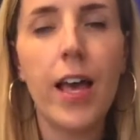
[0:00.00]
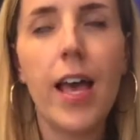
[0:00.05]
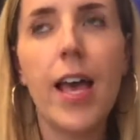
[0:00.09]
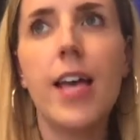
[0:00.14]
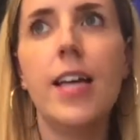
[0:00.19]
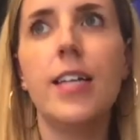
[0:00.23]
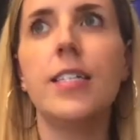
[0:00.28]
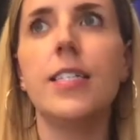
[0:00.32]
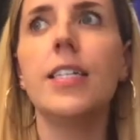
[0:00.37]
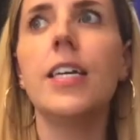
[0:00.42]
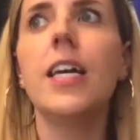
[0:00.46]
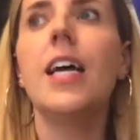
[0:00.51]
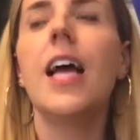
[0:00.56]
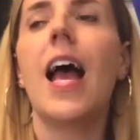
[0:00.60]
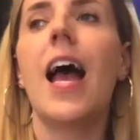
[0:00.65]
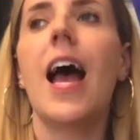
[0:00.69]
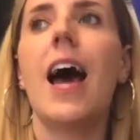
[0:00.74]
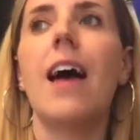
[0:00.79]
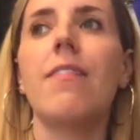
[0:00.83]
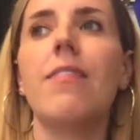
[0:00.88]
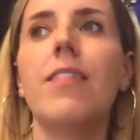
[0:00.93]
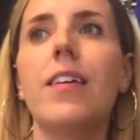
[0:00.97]
And
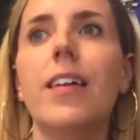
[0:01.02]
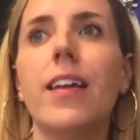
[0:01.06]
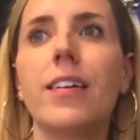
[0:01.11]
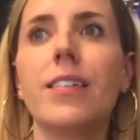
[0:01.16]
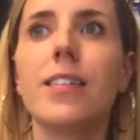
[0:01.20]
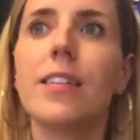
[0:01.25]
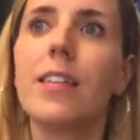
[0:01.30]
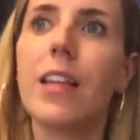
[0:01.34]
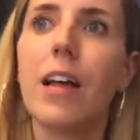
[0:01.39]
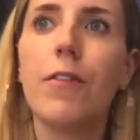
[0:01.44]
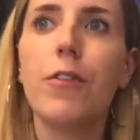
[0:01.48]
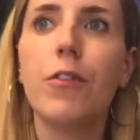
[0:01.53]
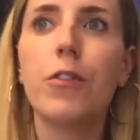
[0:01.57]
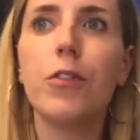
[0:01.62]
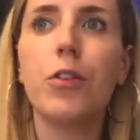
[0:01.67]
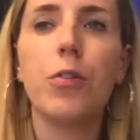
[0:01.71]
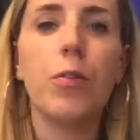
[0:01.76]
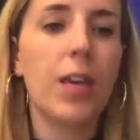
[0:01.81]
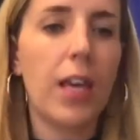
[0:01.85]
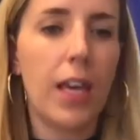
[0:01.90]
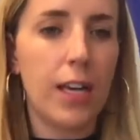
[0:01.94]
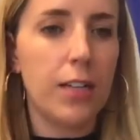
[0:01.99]
at the next level, you
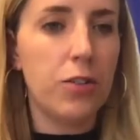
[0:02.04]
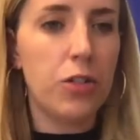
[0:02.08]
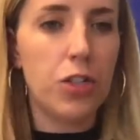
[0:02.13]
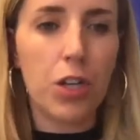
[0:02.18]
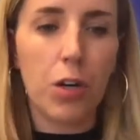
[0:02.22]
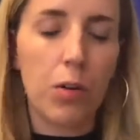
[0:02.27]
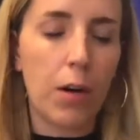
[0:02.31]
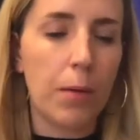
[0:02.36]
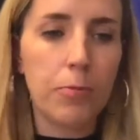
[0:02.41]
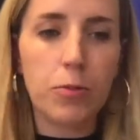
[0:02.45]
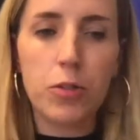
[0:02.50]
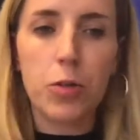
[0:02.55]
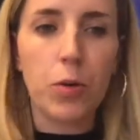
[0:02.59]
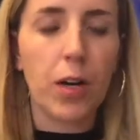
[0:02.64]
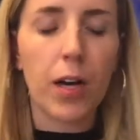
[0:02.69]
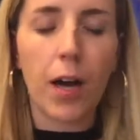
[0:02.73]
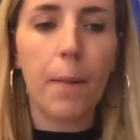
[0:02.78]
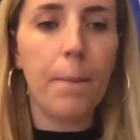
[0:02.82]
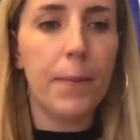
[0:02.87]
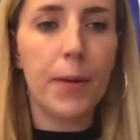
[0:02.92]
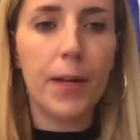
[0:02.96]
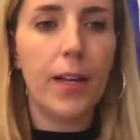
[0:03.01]
can't show up to a
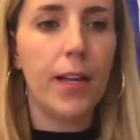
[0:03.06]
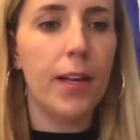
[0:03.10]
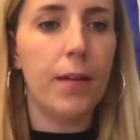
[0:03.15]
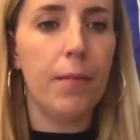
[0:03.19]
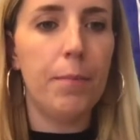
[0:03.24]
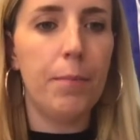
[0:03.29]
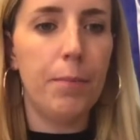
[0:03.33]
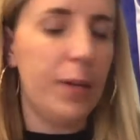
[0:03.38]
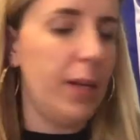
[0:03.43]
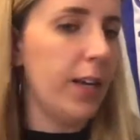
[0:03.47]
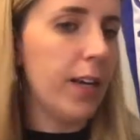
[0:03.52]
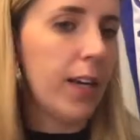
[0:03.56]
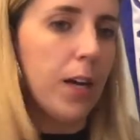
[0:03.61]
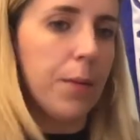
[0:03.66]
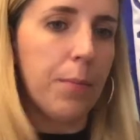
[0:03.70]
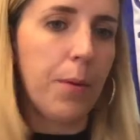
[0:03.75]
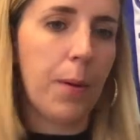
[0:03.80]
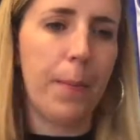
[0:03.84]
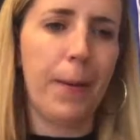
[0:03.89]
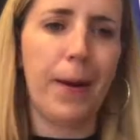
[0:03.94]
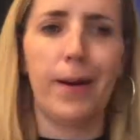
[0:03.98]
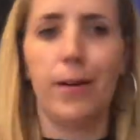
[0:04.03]
company being
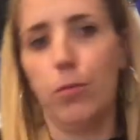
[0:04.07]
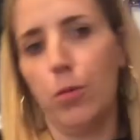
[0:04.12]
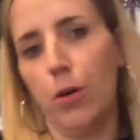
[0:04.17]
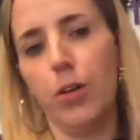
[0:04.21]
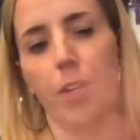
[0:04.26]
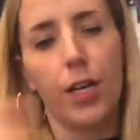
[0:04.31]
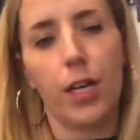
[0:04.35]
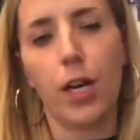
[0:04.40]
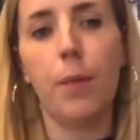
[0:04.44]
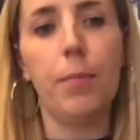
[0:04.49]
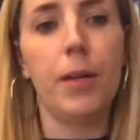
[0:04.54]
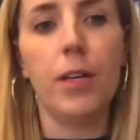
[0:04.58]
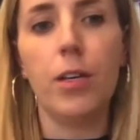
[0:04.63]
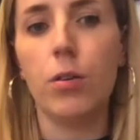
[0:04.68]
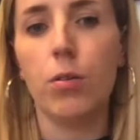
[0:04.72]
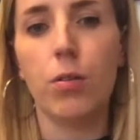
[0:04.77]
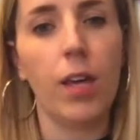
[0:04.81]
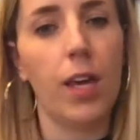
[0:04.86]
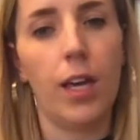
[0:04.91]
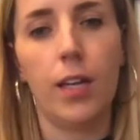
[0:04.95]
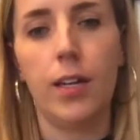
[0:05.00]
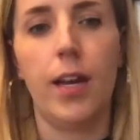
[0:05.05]
unprepared. Well, in a company, you
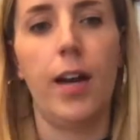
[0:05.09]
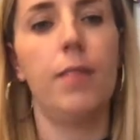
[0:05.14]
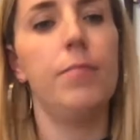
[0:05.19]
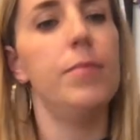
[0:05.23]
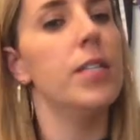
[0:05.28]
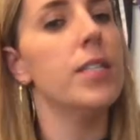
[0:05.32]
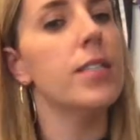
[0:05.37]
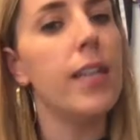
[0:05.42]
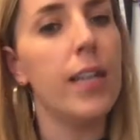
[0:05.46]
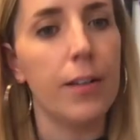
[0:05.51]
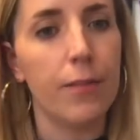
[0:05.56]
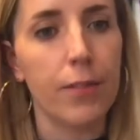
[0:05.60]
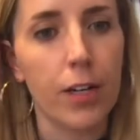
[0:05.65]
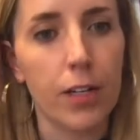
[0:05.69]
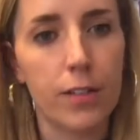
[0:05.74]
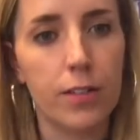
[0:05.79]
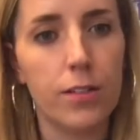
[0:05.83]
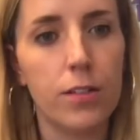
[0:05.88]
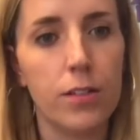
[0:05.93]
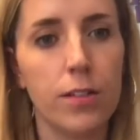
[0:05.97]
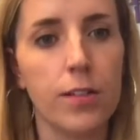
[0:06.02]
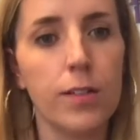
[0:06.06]
cannot miss any
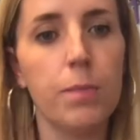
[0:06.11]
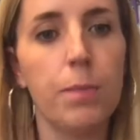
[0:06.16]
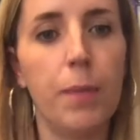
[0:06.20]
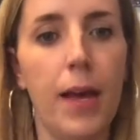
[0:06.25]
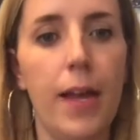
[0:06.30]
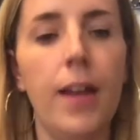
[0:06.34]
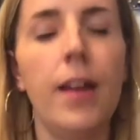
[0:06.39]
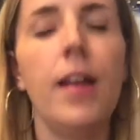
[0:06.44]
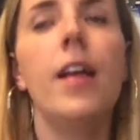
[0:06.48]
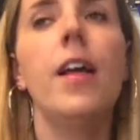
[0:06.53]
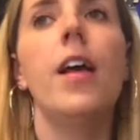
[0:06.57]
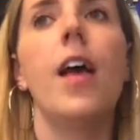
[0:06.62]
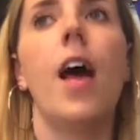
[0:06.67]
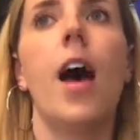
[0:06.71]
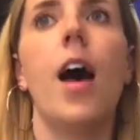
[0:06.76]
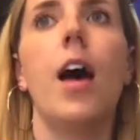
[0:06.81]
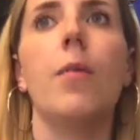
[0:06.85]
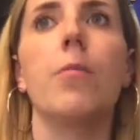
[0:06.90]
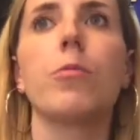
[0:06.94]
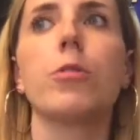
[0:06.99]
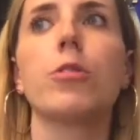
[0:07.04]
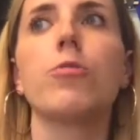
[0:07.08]
rehearsals, but
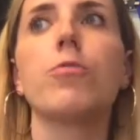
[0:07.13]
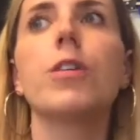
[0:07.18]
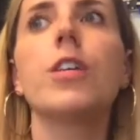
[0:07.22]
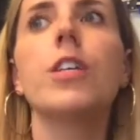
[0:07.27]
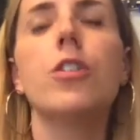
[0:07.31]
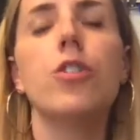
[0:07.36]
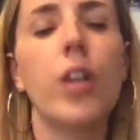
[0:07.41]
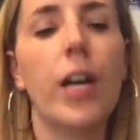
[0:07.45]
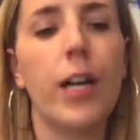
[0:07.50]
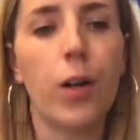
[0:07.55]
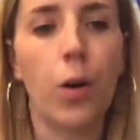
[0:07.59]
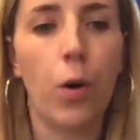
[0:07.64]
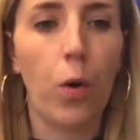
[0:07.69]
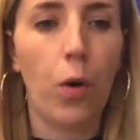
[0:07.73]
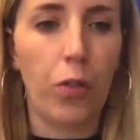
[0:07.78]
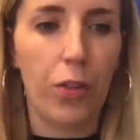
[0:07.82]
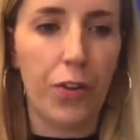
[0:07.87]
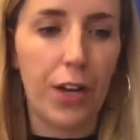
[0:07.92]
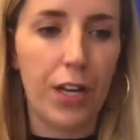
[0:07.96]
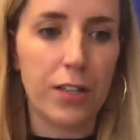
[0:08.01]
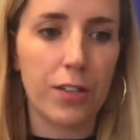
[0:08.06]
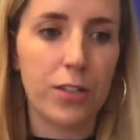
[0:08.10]
we're really trying to hold the
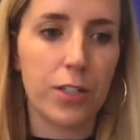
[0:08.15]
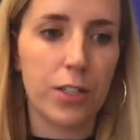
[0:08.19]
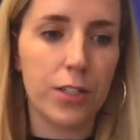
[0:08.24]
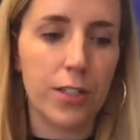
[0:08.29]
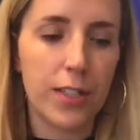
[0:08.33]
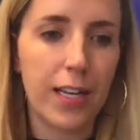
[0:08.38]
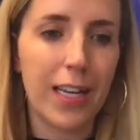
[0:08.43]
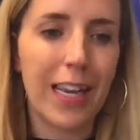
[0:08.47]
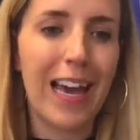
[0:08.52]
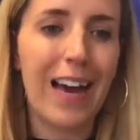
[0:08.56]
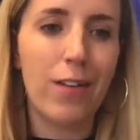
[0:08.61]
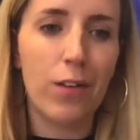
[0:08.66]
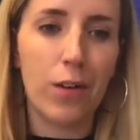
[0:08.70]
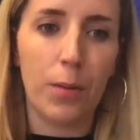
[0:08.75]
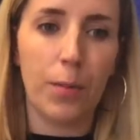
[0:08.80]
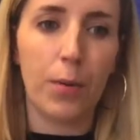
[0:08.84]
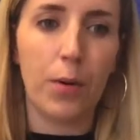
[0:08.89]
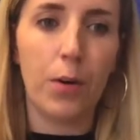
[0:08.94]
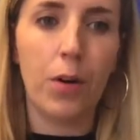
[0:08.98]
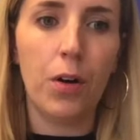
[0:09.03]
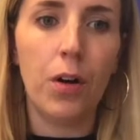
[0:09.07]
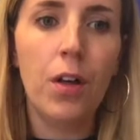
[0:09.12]
dancers
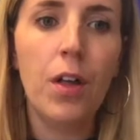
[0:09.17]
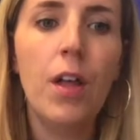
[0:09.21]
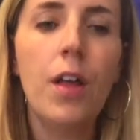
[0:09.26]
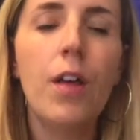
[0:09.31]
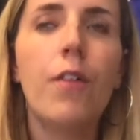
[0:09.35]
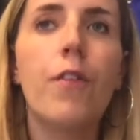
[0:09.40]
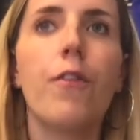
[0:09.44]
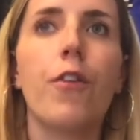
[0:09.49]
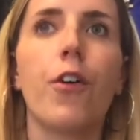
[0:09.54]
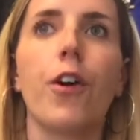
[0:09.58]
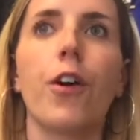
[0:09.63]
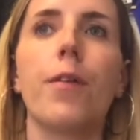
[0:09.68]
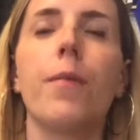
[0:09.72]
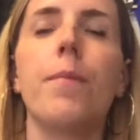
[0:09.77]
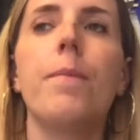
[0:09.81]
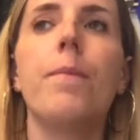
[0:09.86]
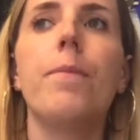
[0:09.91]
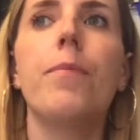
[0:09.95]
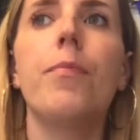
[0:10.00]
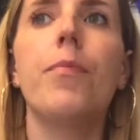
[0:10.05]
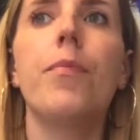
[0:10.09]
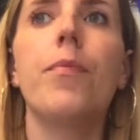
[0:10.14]
accountable for
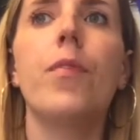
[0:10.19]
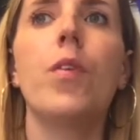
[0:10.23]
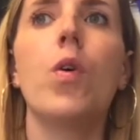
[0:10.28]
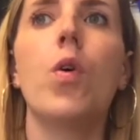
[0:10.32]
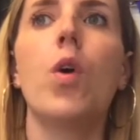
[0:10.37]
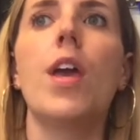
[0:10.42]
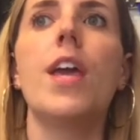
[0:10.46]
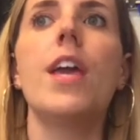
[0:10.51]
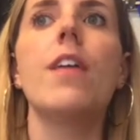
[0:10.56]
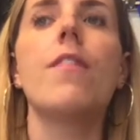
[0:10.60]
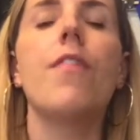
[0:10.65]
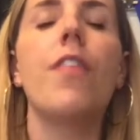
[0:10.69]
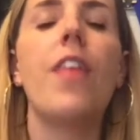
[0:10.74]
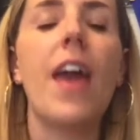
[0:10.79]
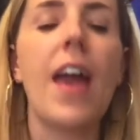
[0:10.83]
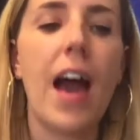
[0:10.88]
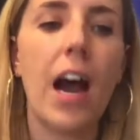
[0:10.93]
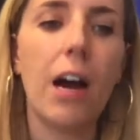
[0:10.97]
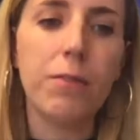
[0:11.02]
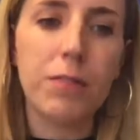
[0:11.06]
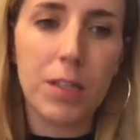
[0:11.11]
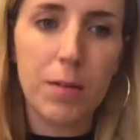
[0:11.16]
if they
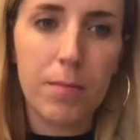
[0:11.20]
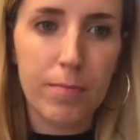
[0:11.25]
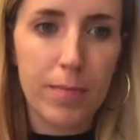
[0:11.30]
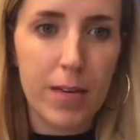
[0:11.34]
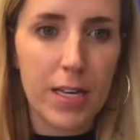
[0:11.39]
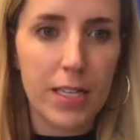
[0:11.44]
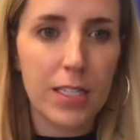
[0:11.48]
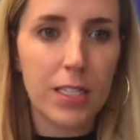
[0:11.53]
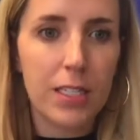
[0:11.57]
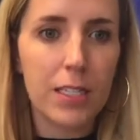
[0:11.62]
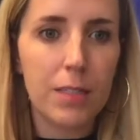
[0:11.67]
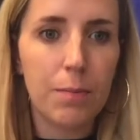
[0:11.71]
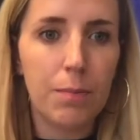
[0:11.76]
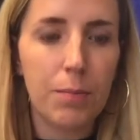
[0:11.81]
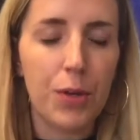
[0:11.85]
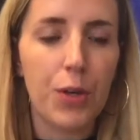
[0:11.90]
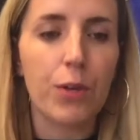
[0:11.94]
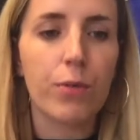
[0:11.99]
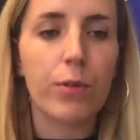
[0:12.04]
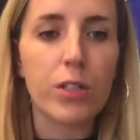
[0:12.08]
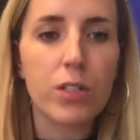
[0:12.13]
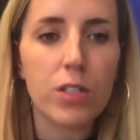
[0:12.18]
have to miss
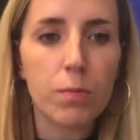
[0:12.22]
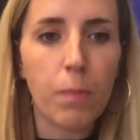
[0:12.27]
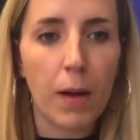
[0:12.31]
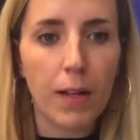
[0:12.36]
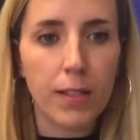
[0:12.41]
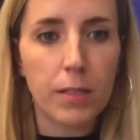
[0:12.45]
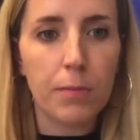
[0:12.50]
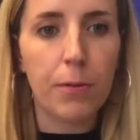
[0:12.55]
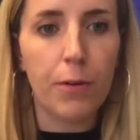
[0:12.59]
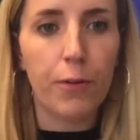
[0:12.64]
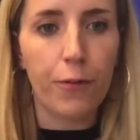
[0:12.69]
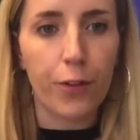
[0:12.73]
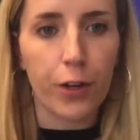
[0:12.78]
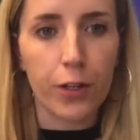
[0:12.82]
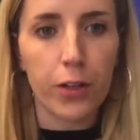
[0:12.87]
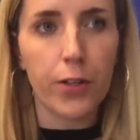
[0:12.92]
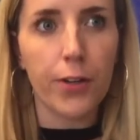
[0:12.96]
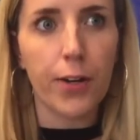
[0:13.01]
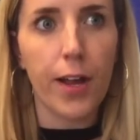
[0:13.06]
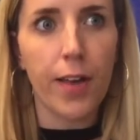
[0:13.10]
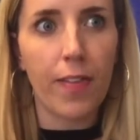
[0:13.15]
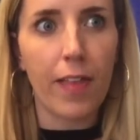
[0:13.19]
being responsible for
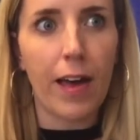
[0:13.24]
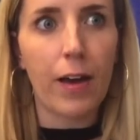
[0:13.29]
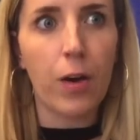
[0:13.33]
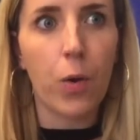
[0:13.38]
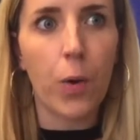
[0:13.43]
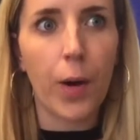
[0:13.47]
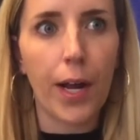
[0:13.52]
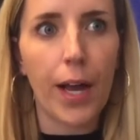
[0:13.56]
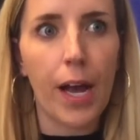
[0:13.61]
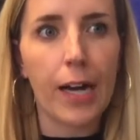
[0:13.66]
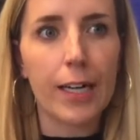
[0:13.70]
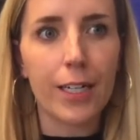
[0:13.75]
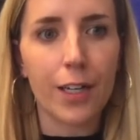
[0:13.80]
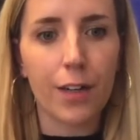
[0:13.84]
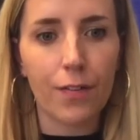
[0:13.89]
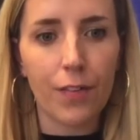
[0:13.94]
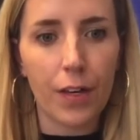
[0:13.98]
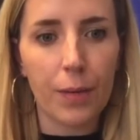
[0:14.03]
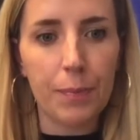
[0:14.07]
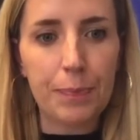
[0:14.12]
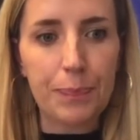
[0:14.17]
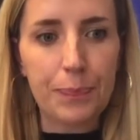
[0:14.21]
learning that choreography.